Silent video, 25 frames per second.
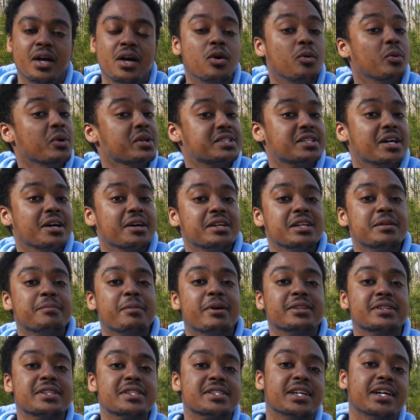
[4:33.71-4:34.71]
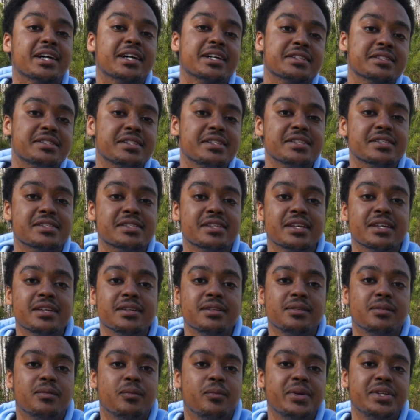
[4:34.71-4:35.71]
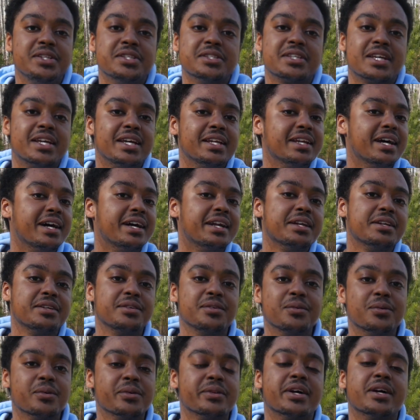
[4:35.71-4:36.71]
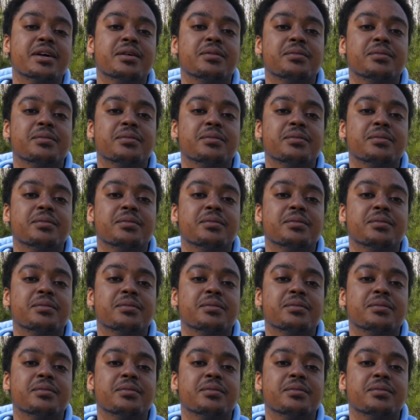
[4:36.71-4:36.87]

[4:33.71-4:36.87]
When talking about the Scion TC, we just cannot ignore that